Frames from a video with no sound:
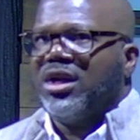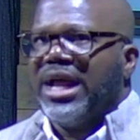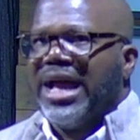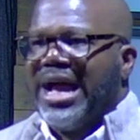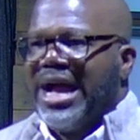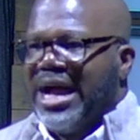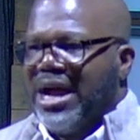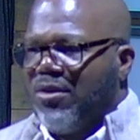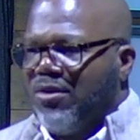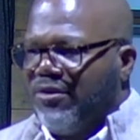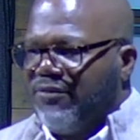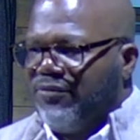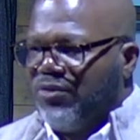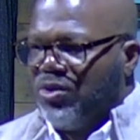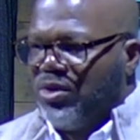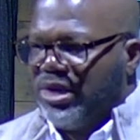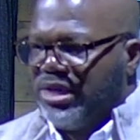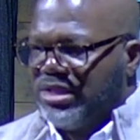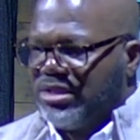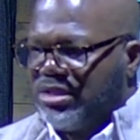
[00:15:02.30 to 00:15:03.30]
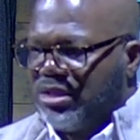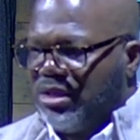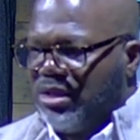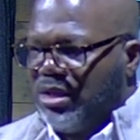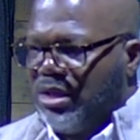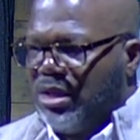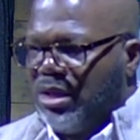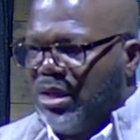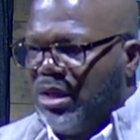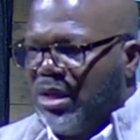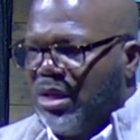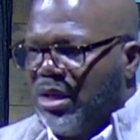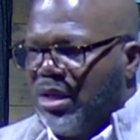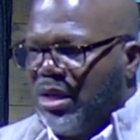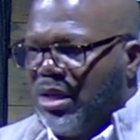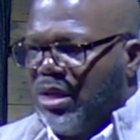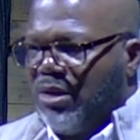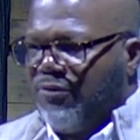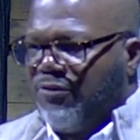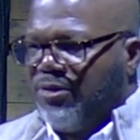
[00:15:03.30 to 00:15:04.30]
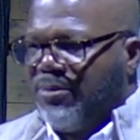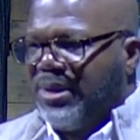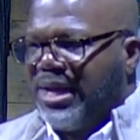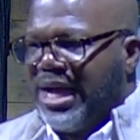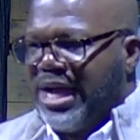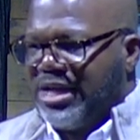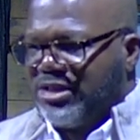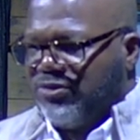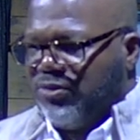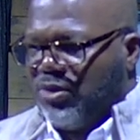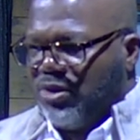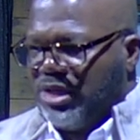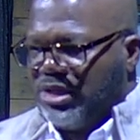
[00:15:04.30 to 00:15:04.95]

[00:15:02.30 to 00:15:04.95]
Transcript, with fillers: our voice from God's voice.